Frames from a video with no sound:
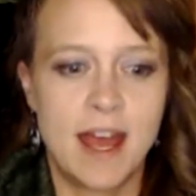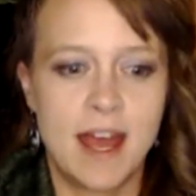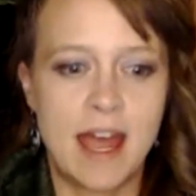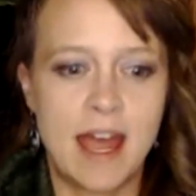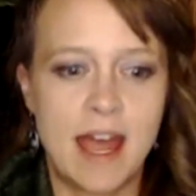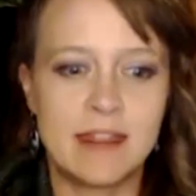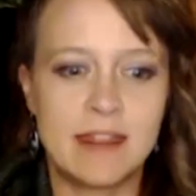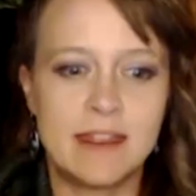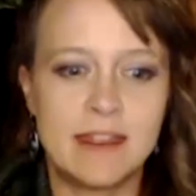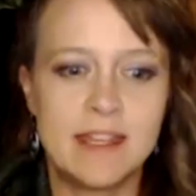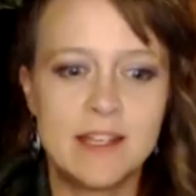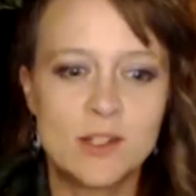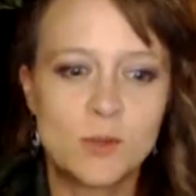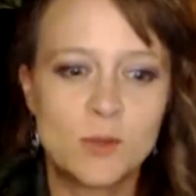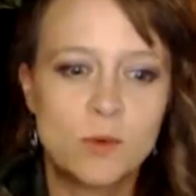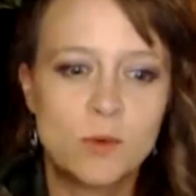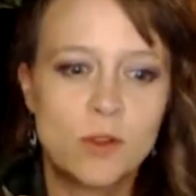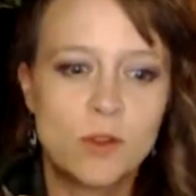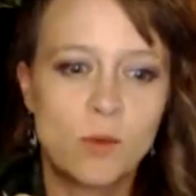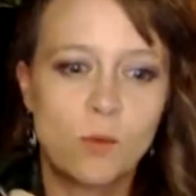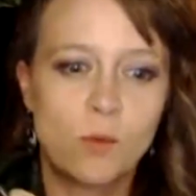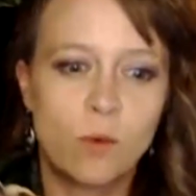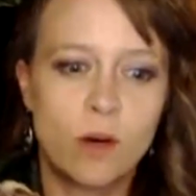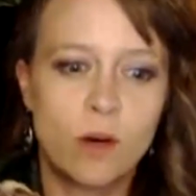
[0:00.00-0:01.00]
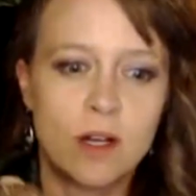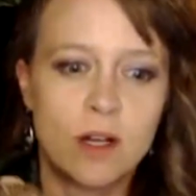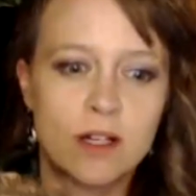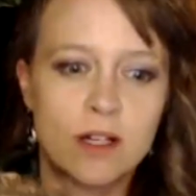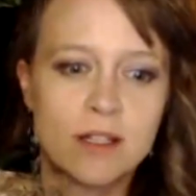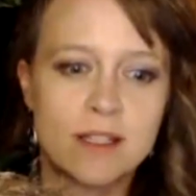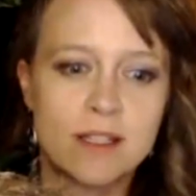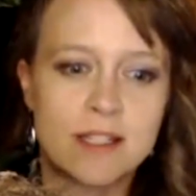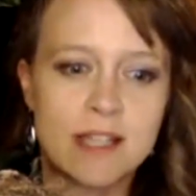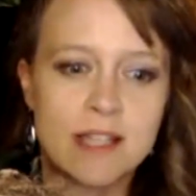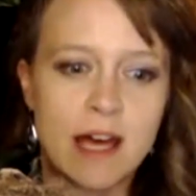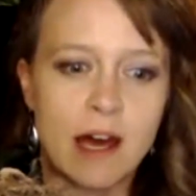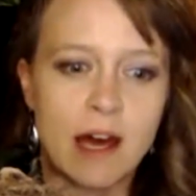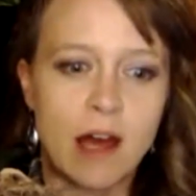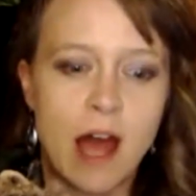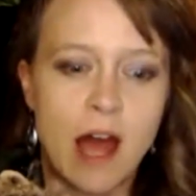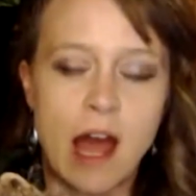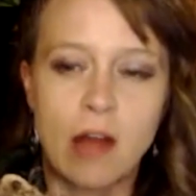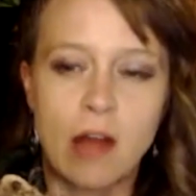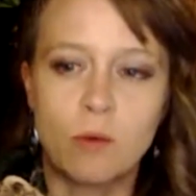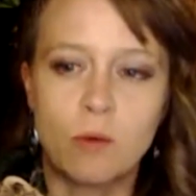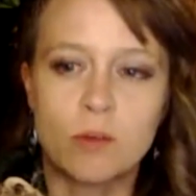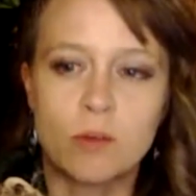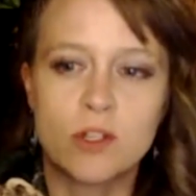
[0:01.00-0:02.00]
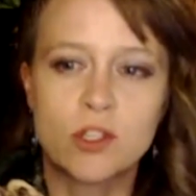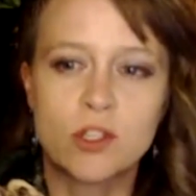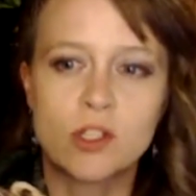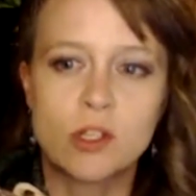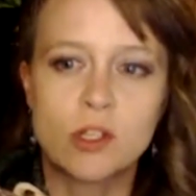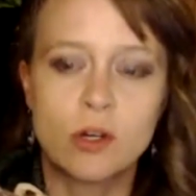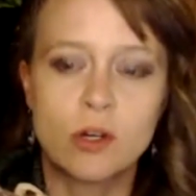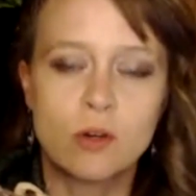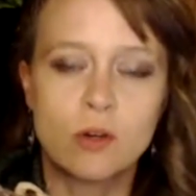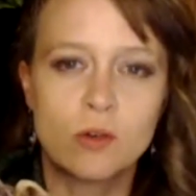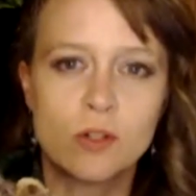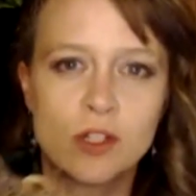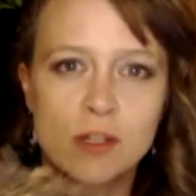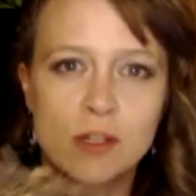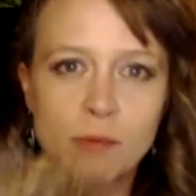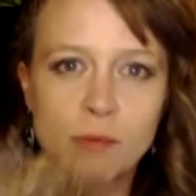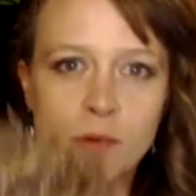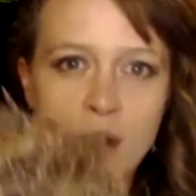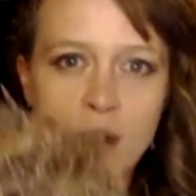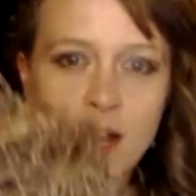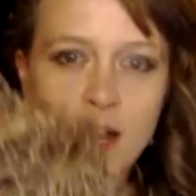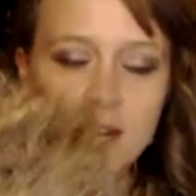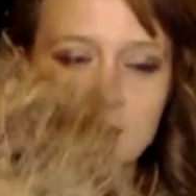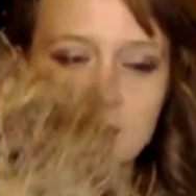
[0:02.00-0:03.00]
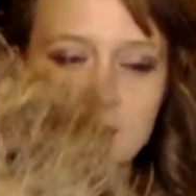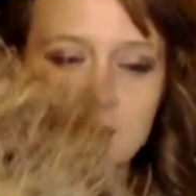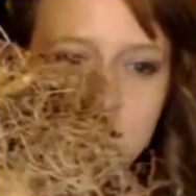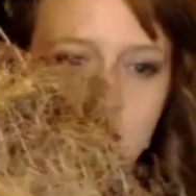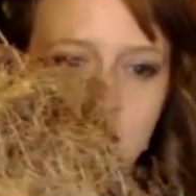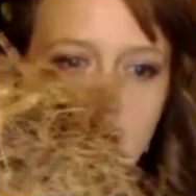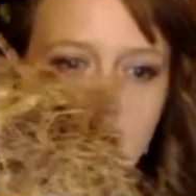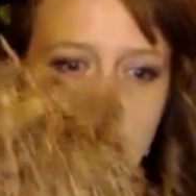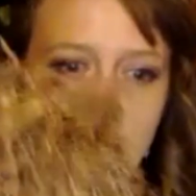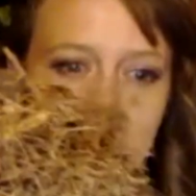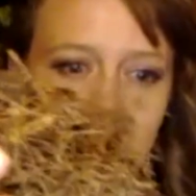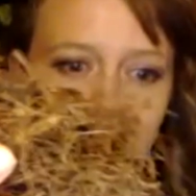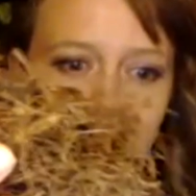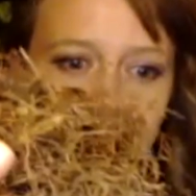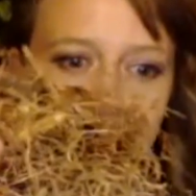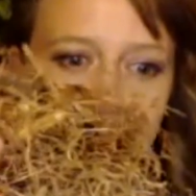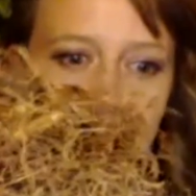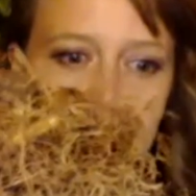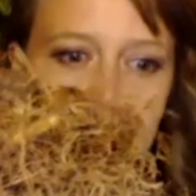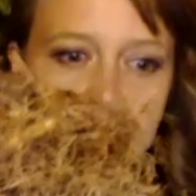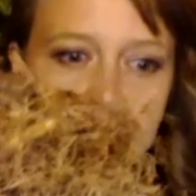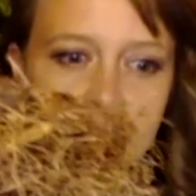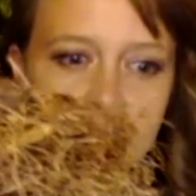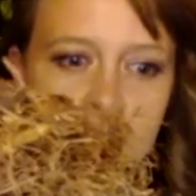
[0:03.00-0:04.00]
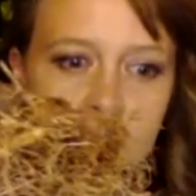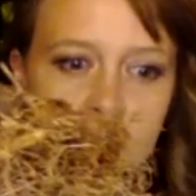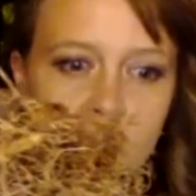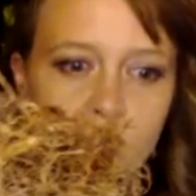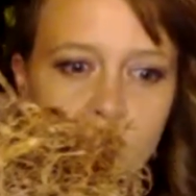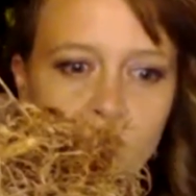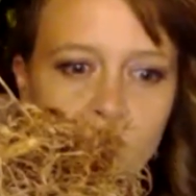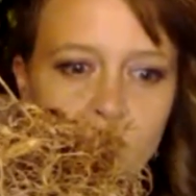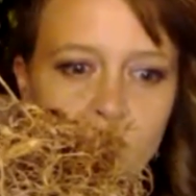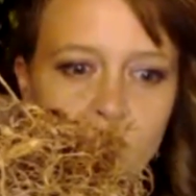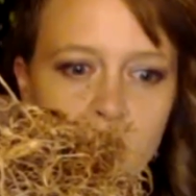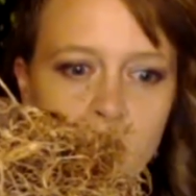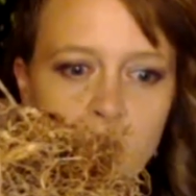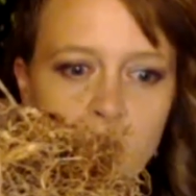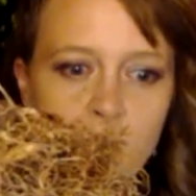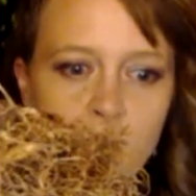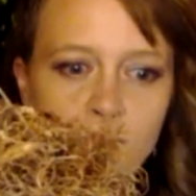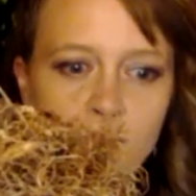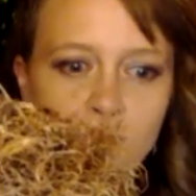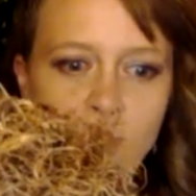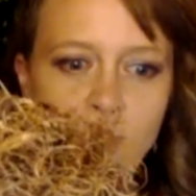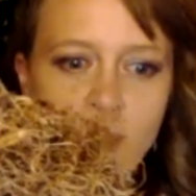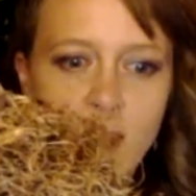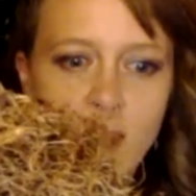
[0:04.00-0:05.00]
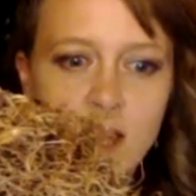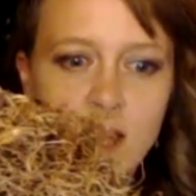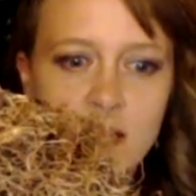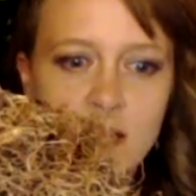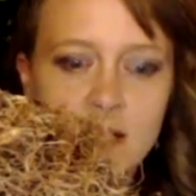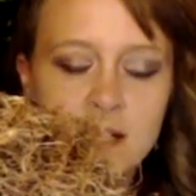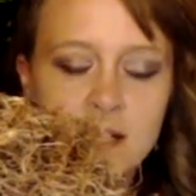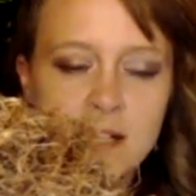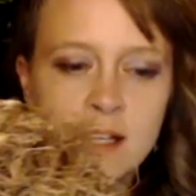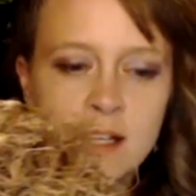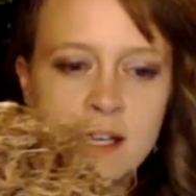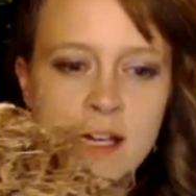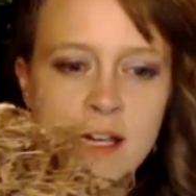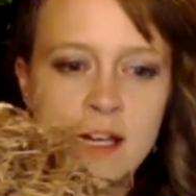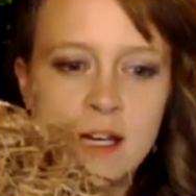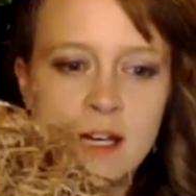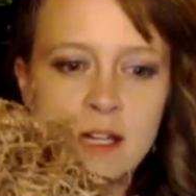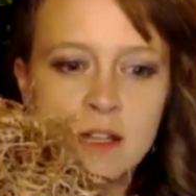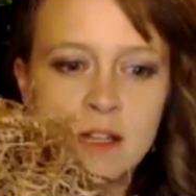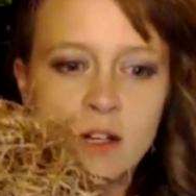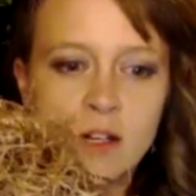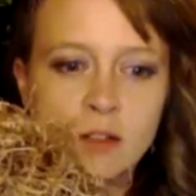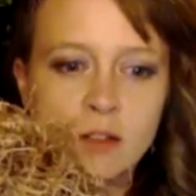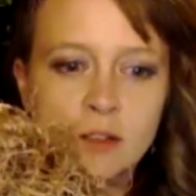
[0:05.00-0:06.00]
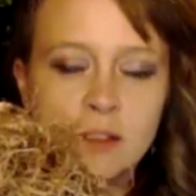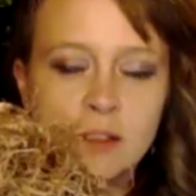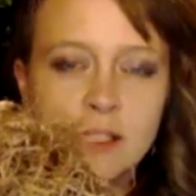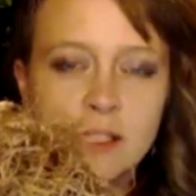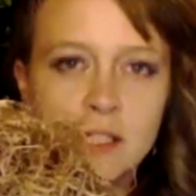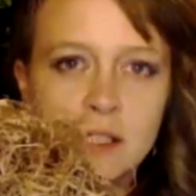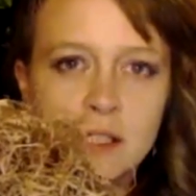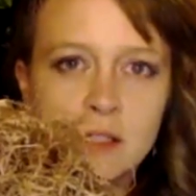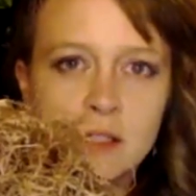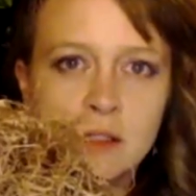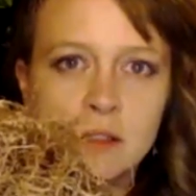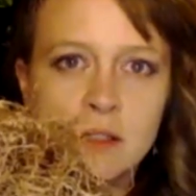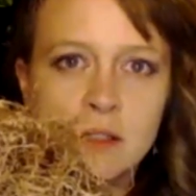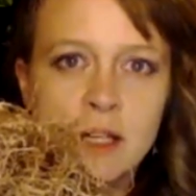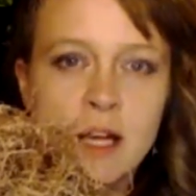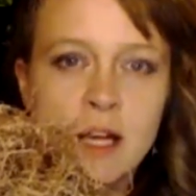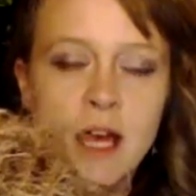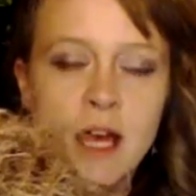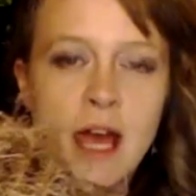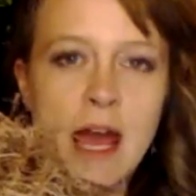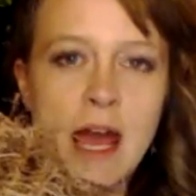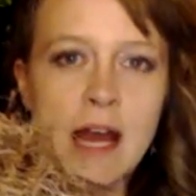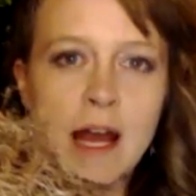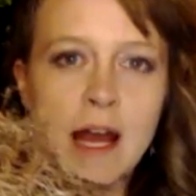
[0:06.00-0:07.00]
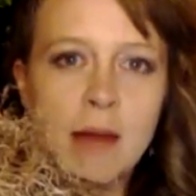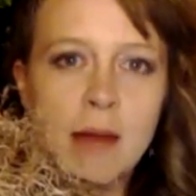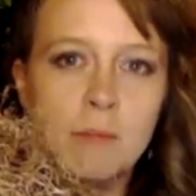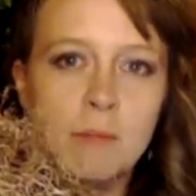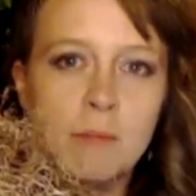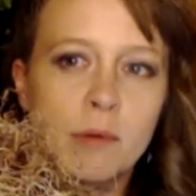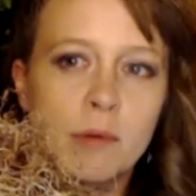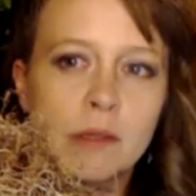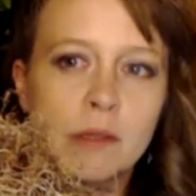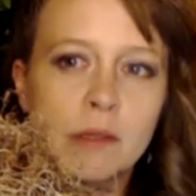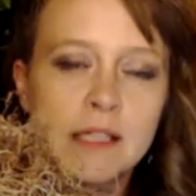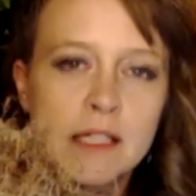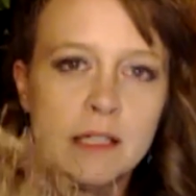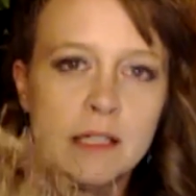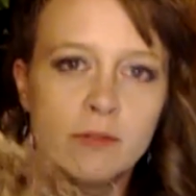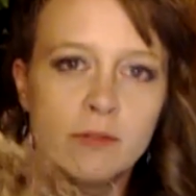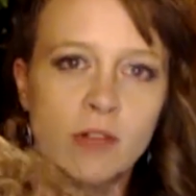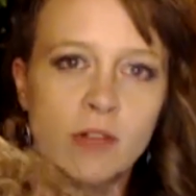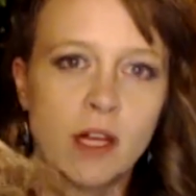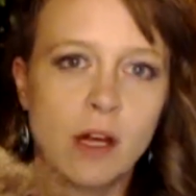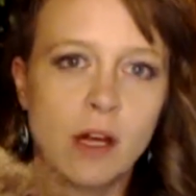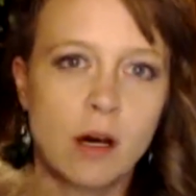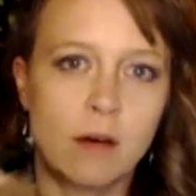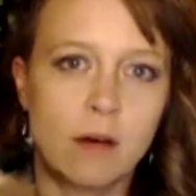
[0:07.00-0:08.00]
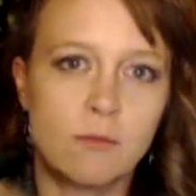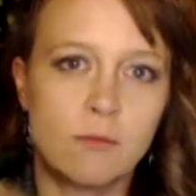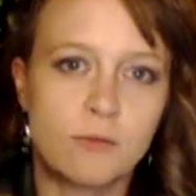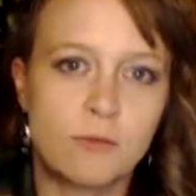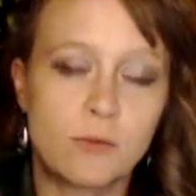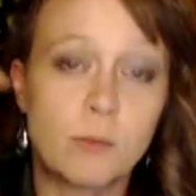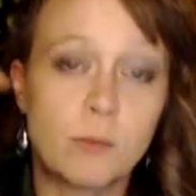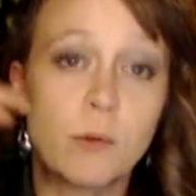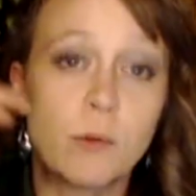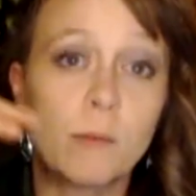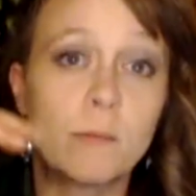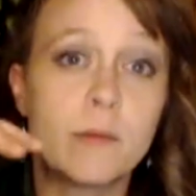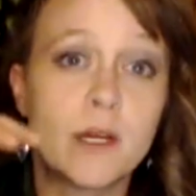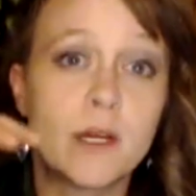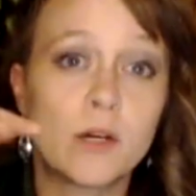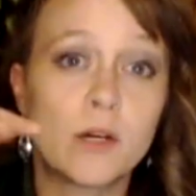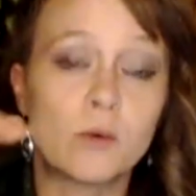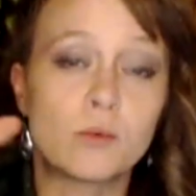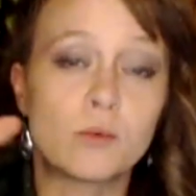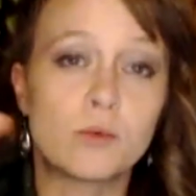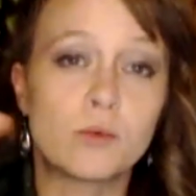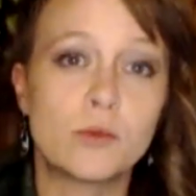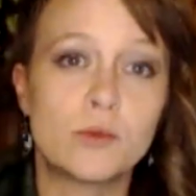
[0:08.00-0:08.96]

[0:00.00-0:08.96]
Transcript: And these were the ones that I was so surprised to come across. They're very fine, they're little, And I believe they come from a big